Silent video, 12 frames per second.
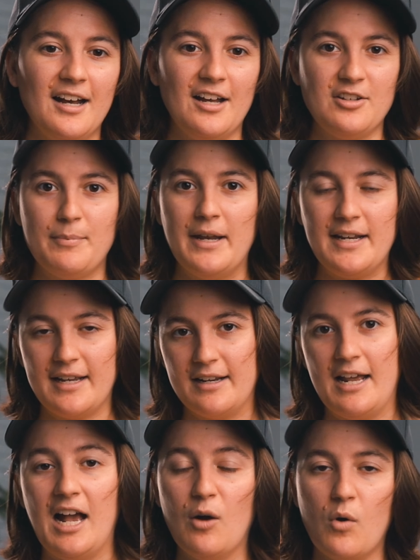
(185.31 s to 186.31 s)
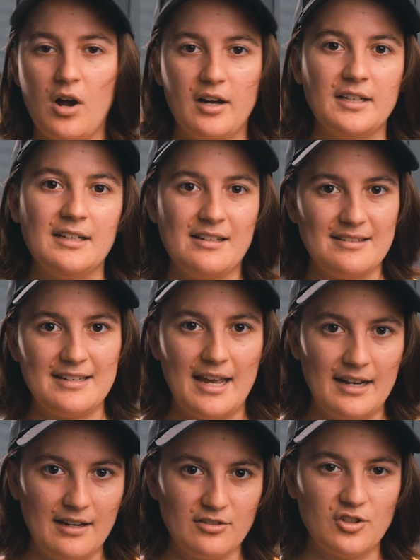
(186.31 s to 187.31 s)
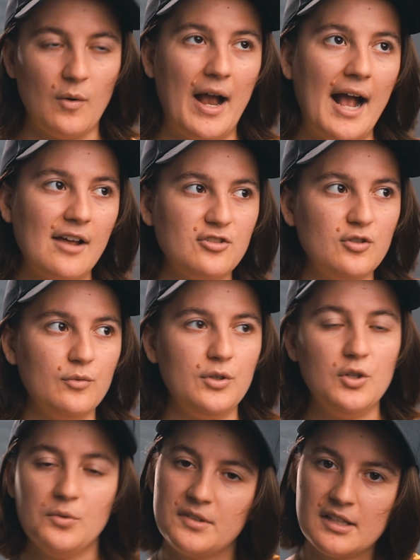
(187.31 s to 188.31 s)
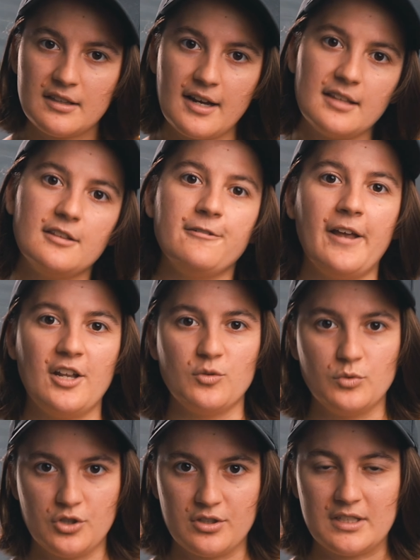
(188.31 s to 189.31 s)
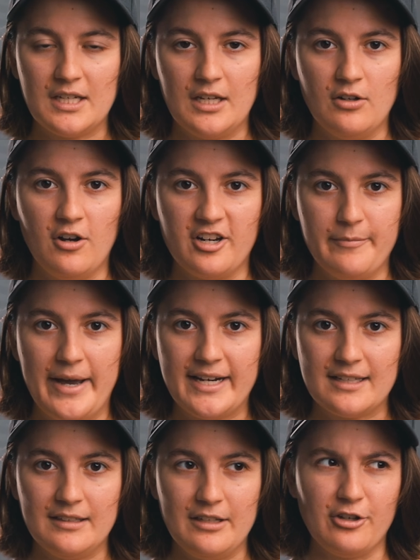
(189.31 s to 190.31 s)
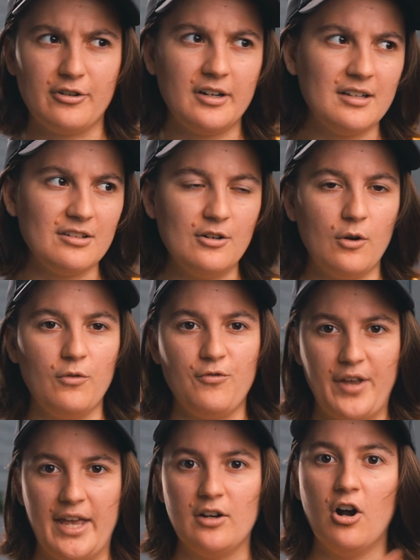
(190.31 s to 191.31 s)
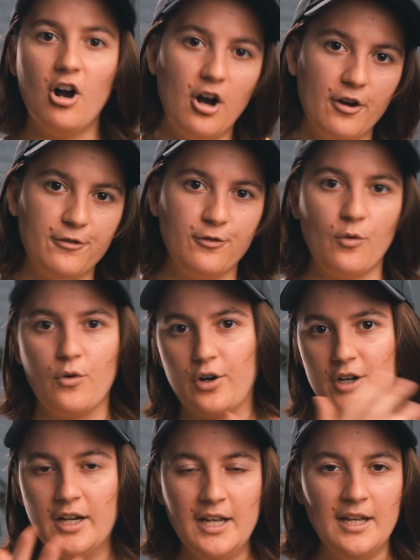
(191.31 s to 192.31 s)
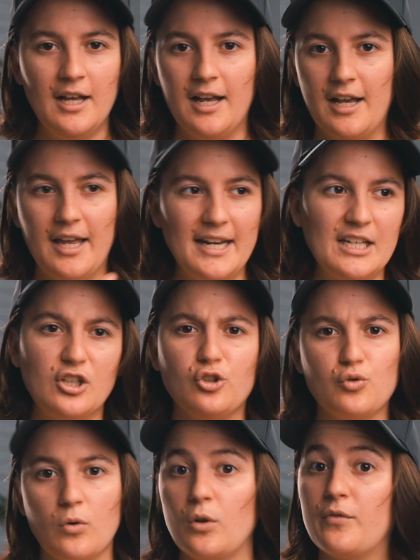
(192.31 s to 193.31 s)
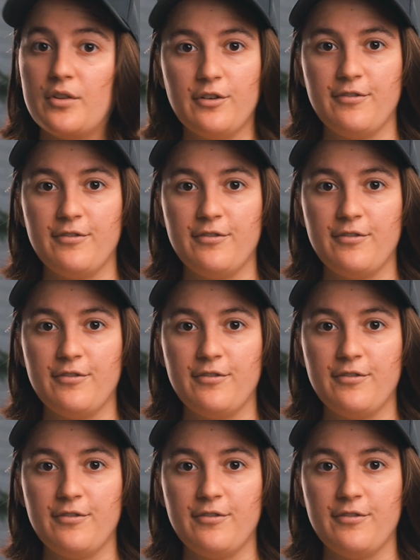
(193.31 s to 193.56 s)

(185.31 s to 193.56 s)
depending on how hot it is getting. So as you use the light, the fans will just kick in automatically. There is no fan off or any control over the